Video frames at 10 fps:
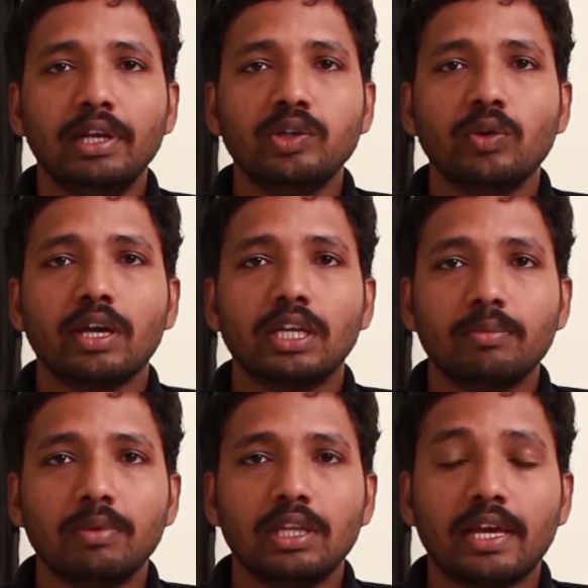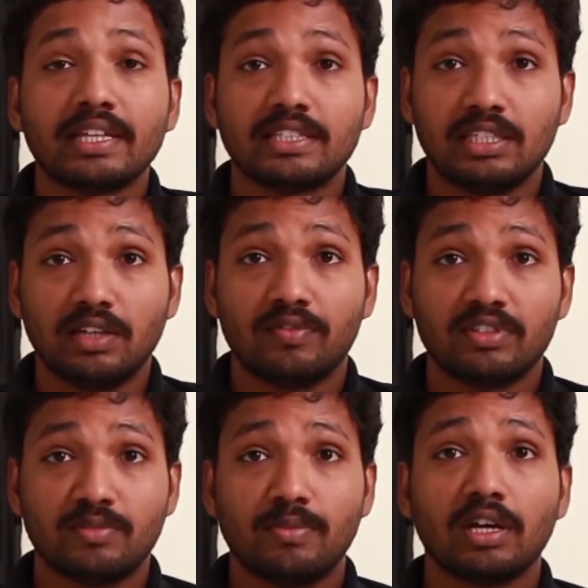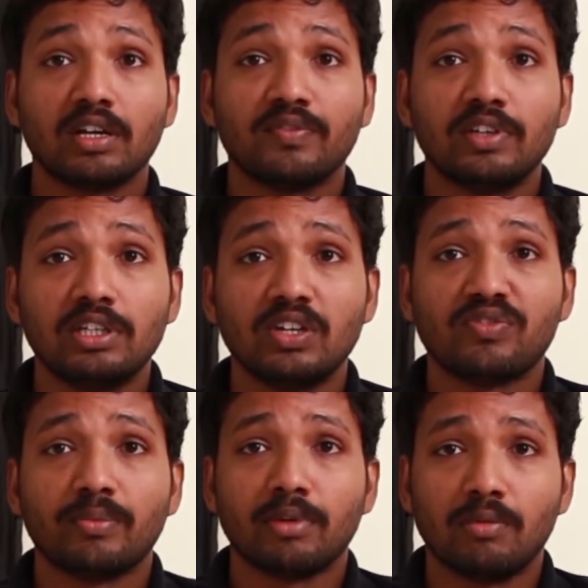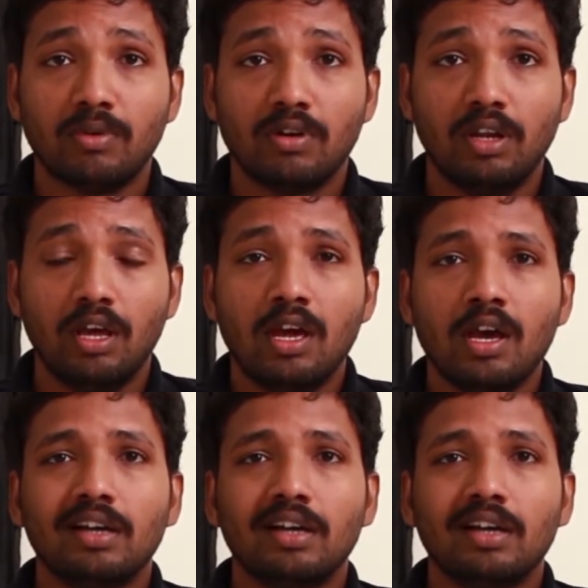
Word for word: bill to enable exit of Reserve Bank of India from NABARD